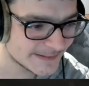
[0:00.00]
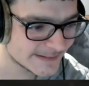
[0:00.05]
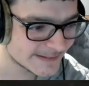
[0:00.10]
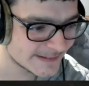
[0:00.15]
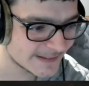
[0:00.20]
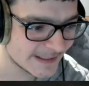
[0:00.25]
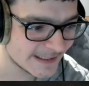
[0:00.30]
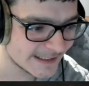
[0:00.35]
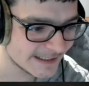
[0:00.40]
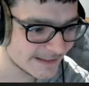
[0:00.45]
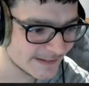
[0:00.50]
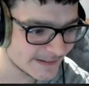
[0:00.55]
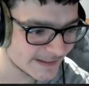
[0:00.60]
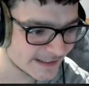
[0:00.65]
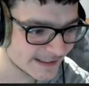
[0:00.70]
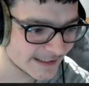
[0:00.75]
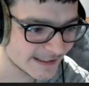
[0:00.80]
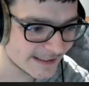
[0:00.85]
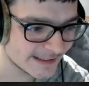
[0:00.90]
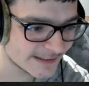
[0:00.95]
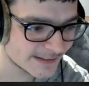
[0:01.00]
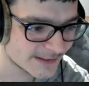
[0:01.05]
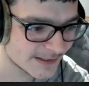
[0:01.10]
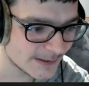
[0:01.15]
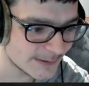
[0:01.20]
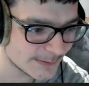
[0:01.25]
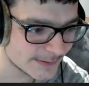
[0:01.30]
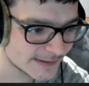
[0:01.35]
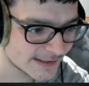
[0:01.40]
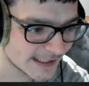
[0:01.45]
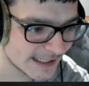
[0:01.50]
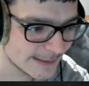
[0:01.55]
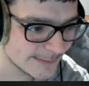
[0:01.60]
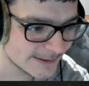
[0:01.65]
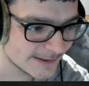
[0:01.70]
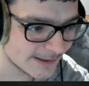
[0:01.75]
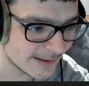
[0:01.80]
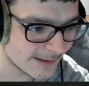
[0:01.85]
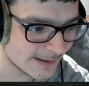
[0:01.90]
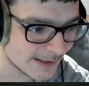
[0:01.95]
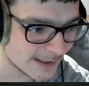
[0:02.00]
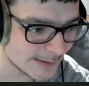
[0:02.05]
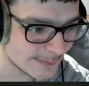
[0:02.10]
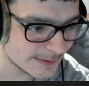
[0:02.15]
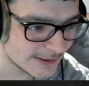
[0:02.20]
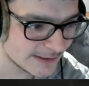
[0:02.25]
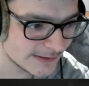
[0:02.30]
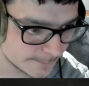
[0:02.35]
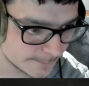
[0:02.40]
Right, okay, so diamond armor,